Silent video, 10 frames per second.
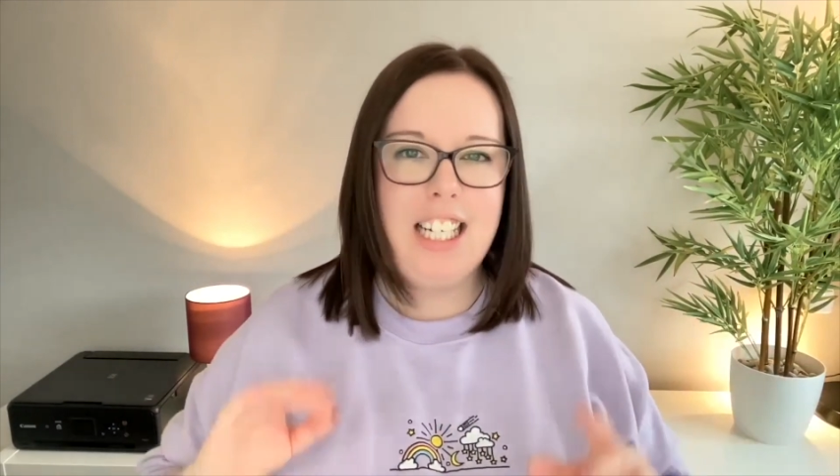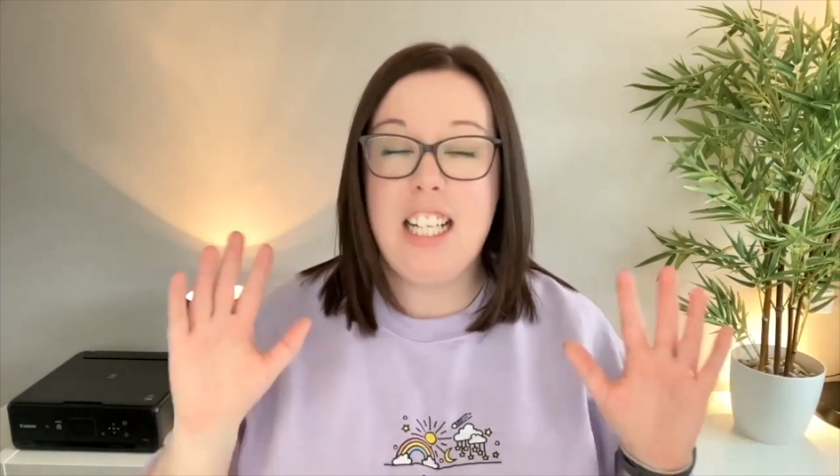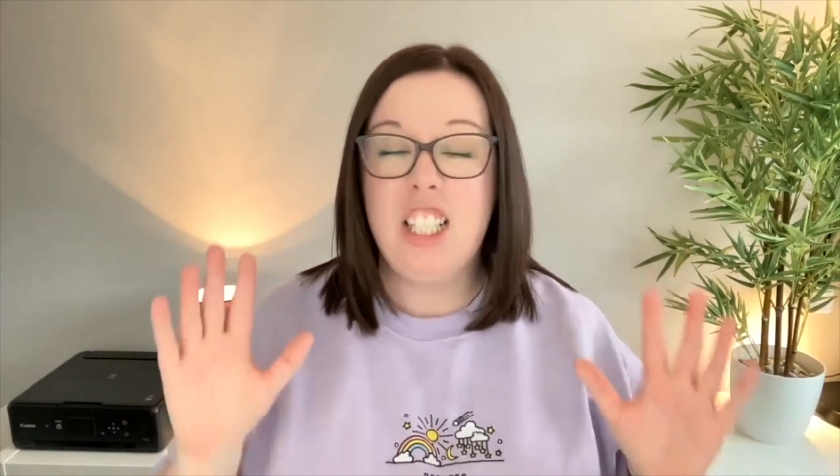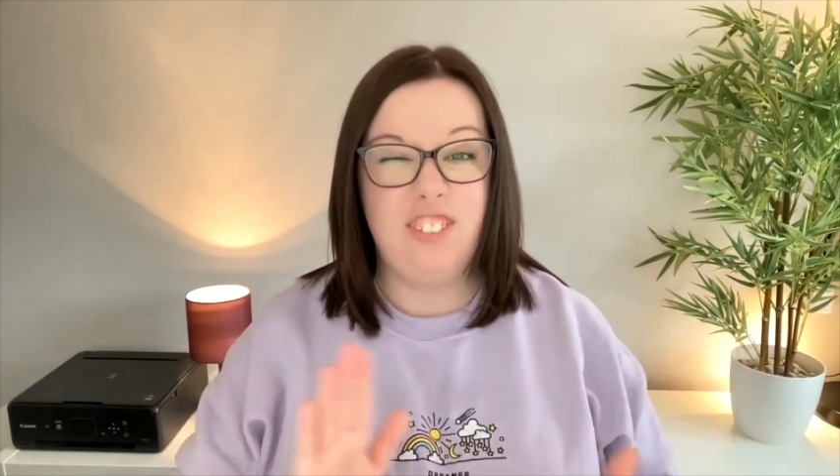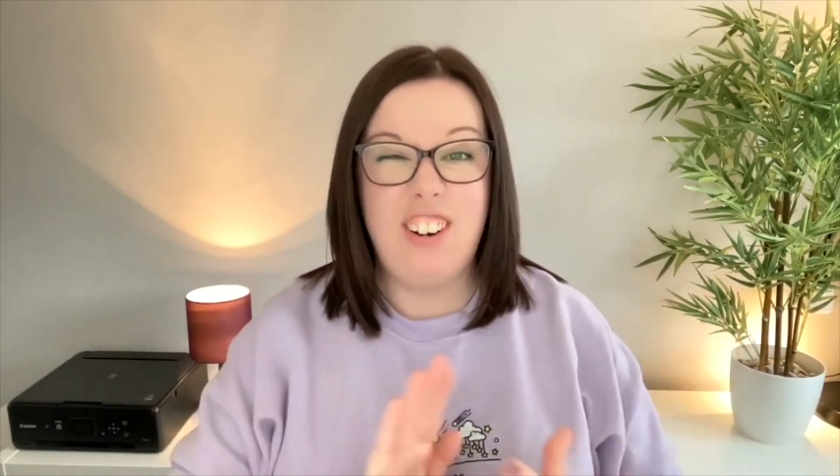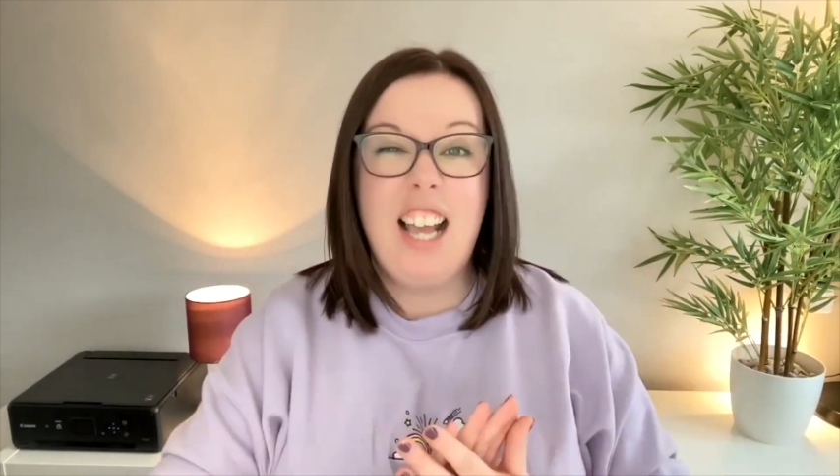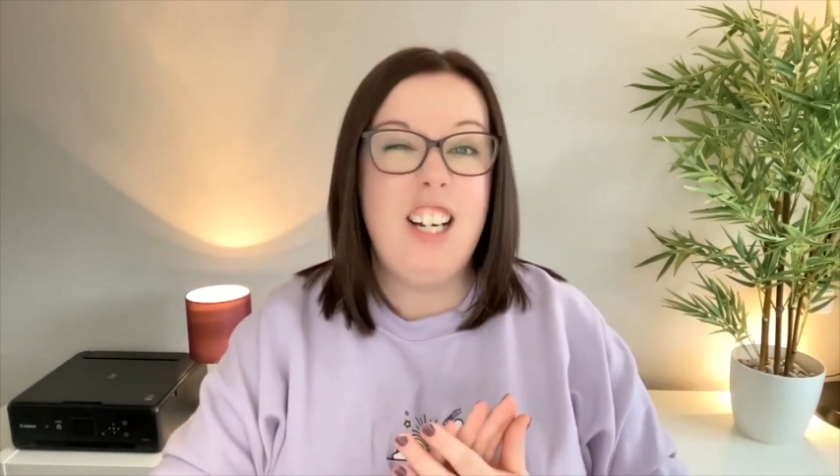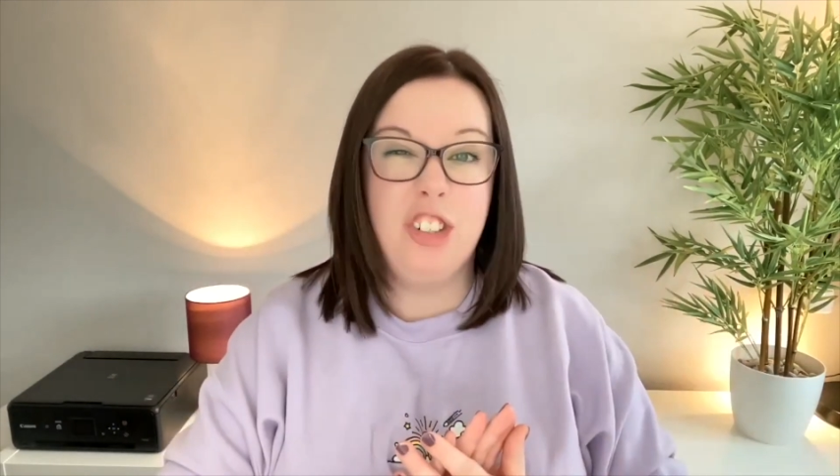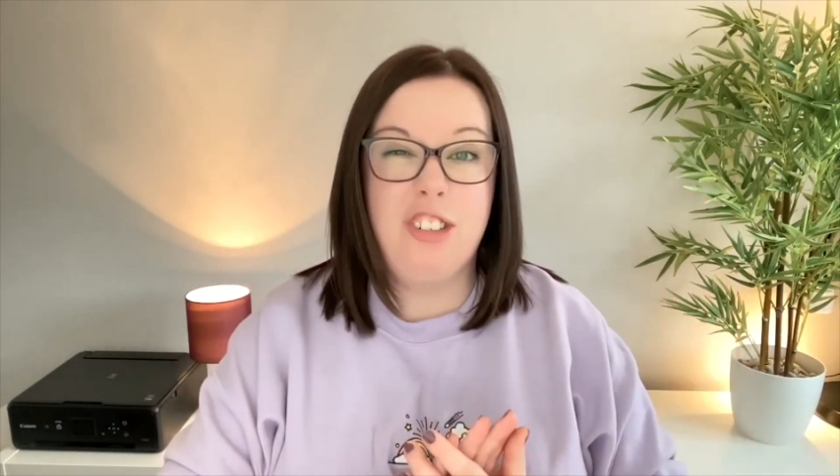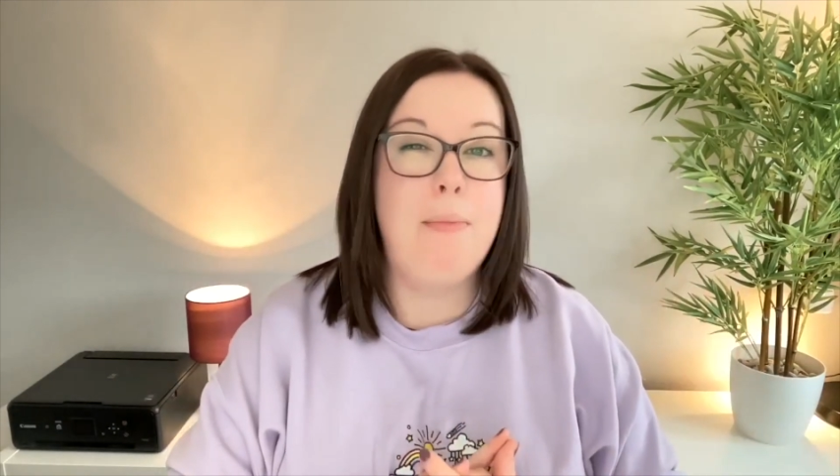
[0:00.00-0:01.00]
It just
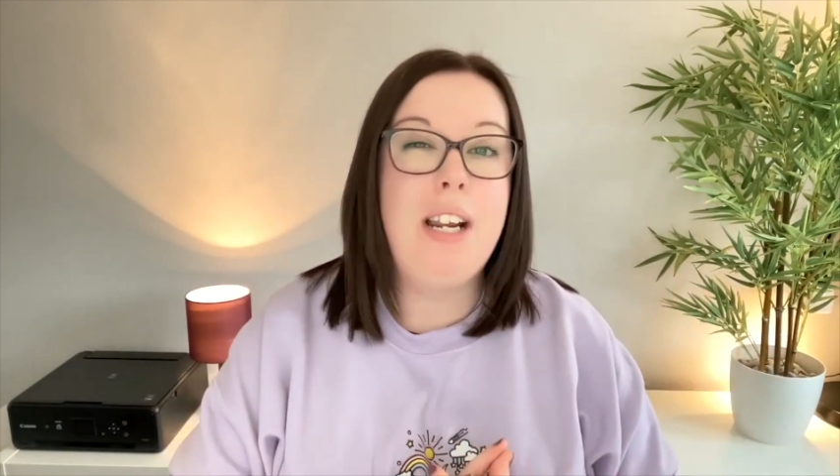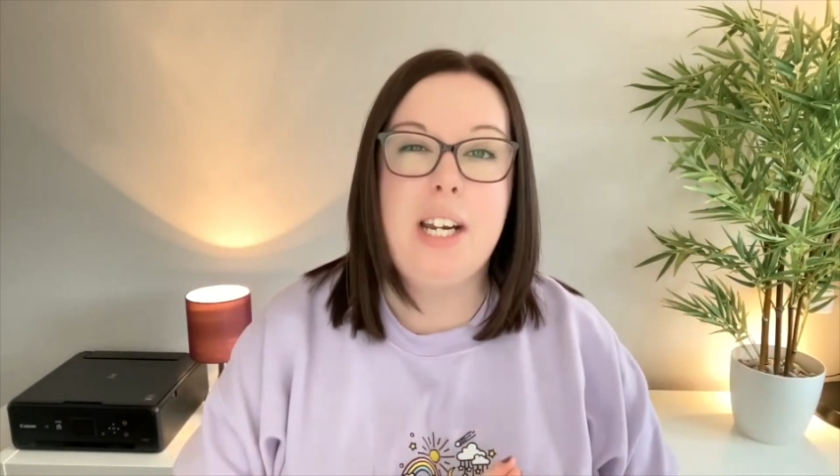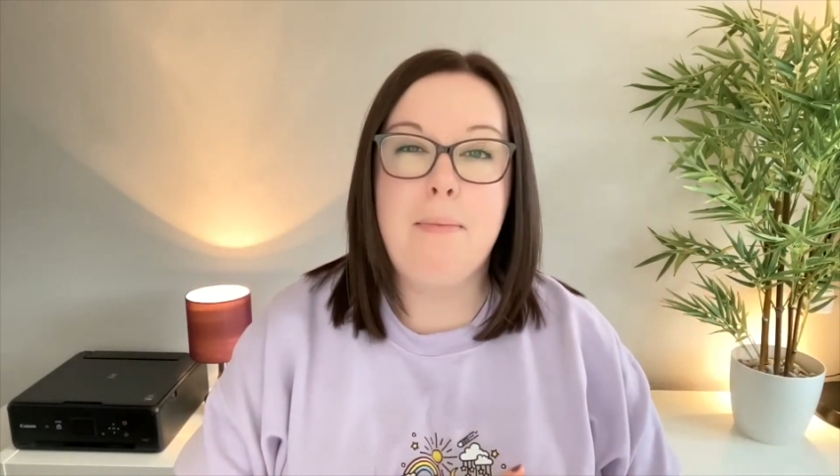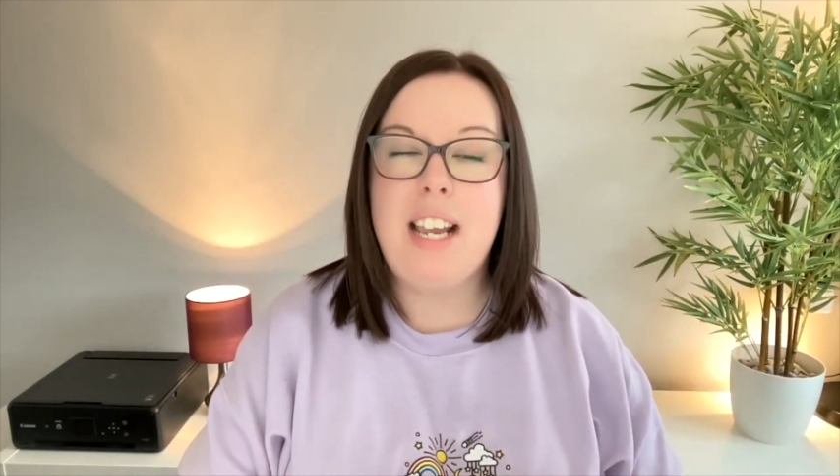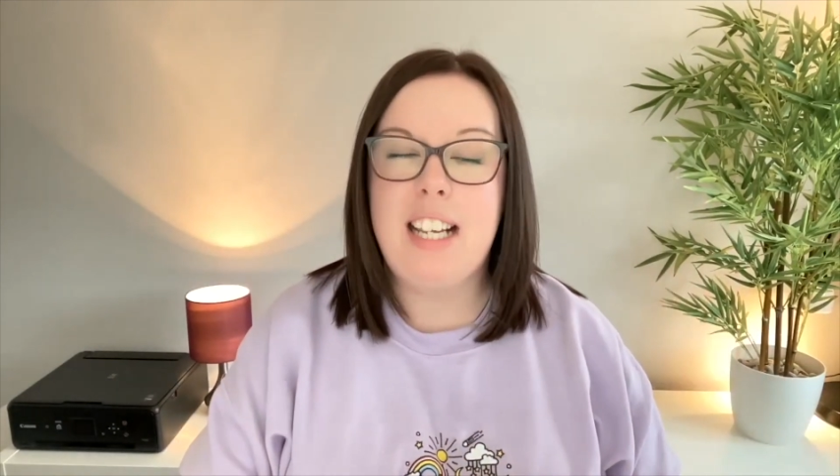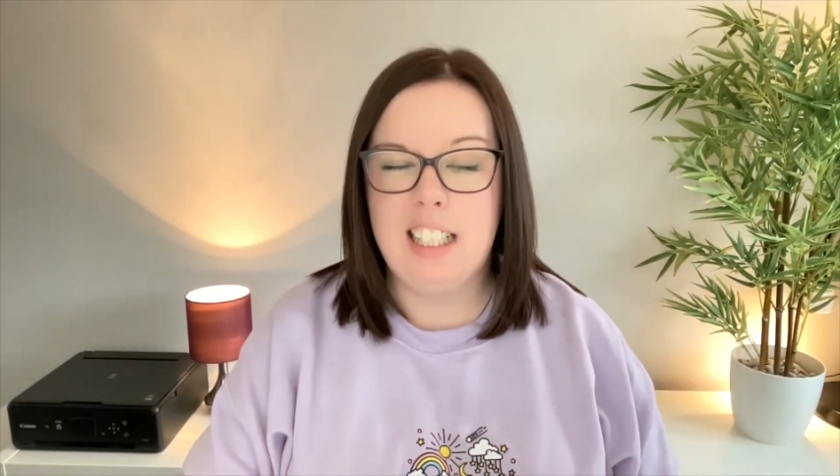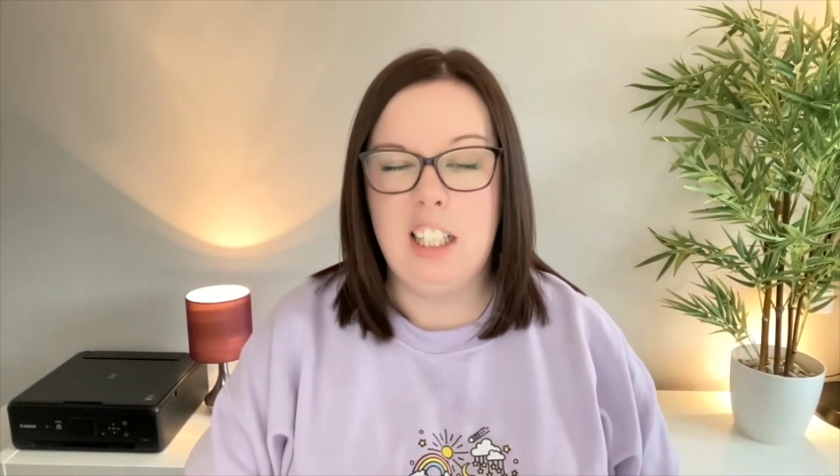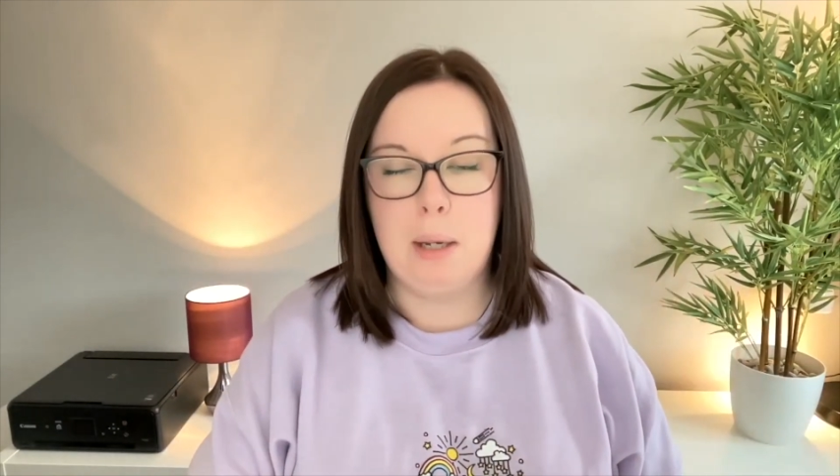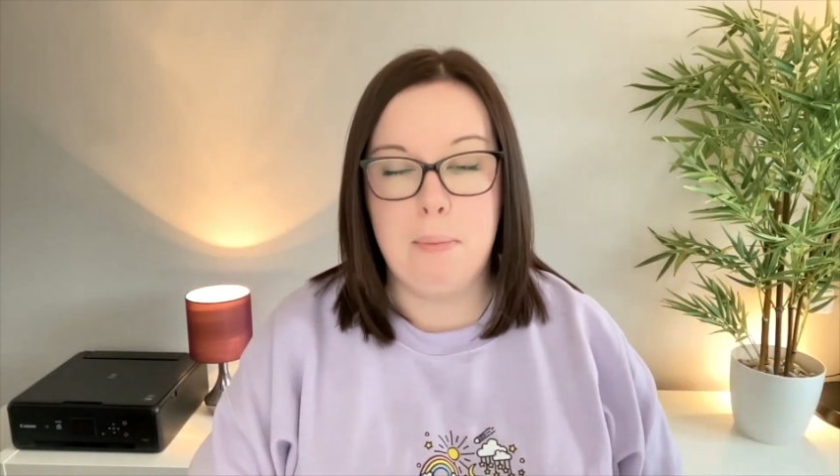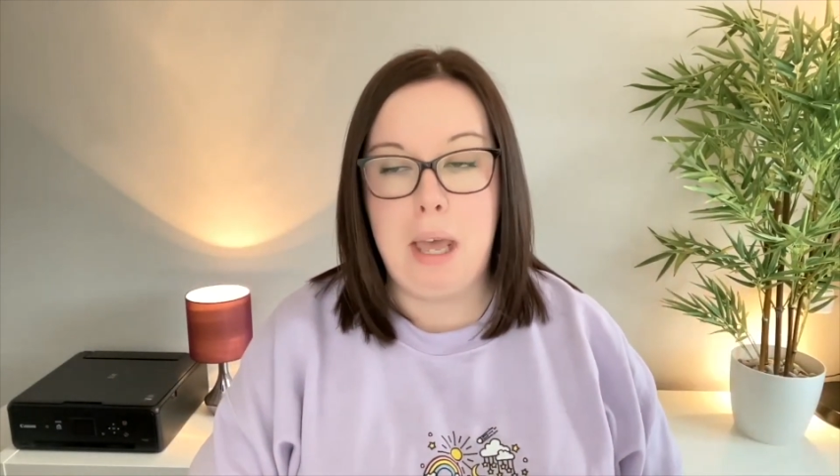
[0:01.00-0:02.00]
flattens your image and makes it
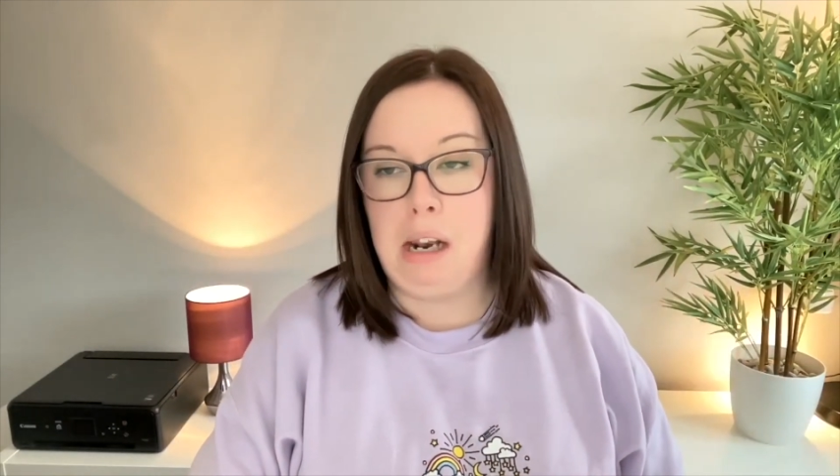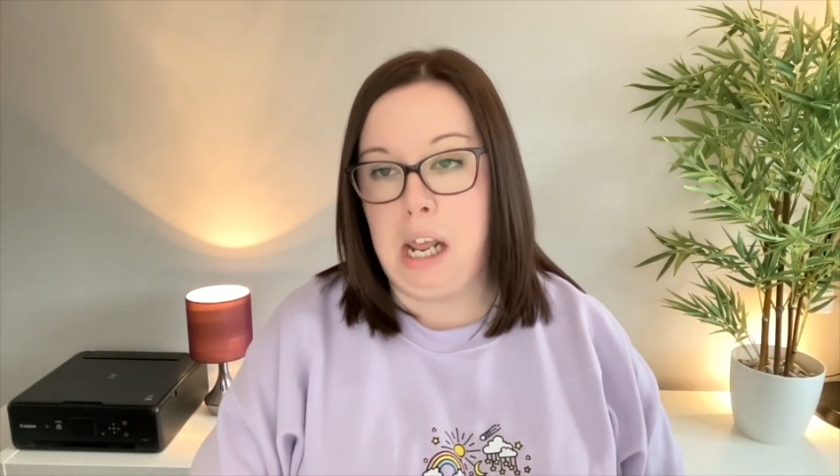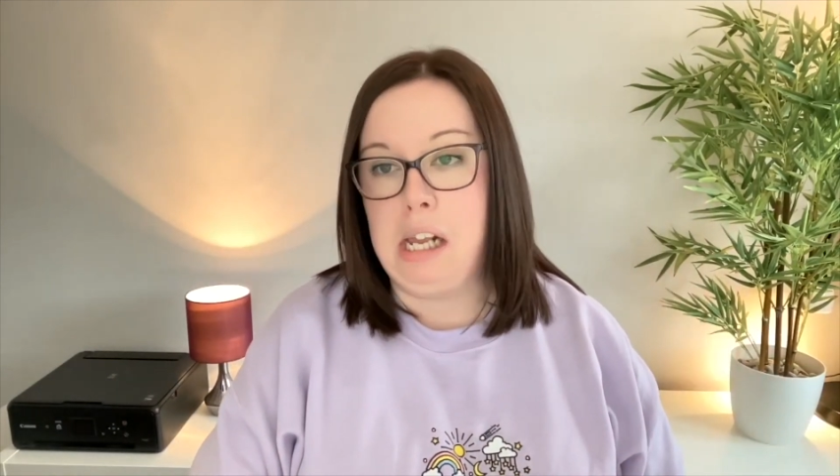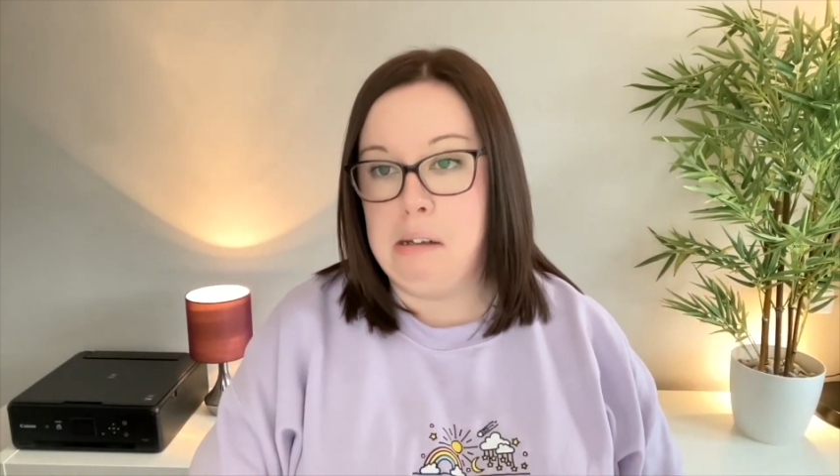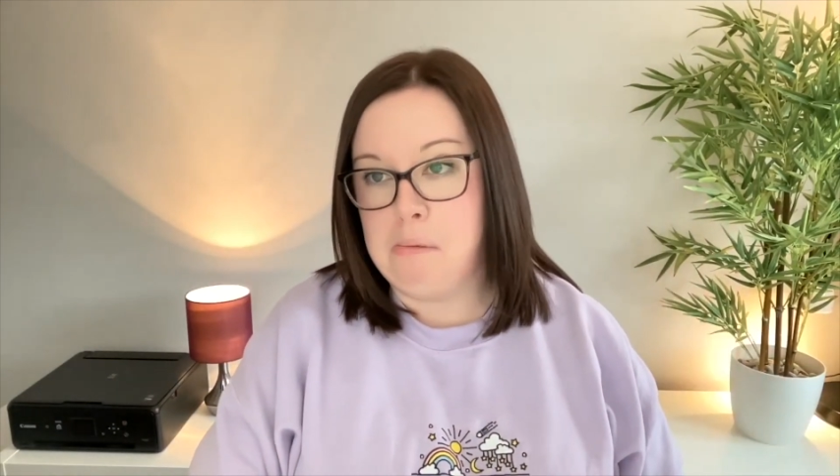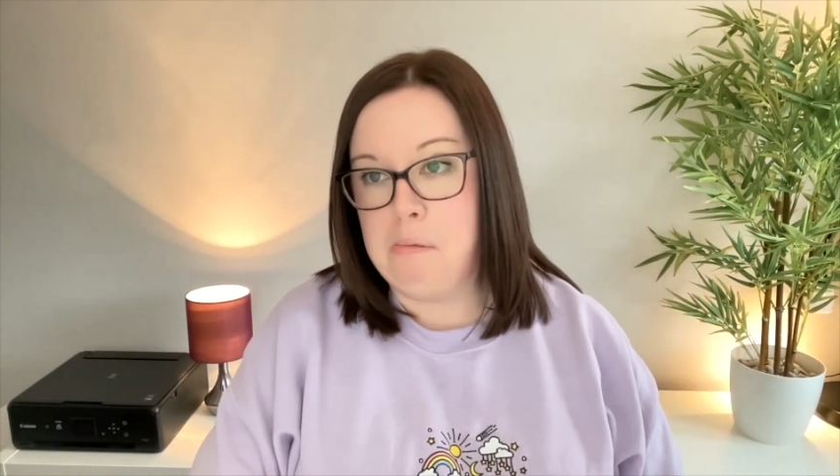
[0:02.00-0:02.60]
look a bit like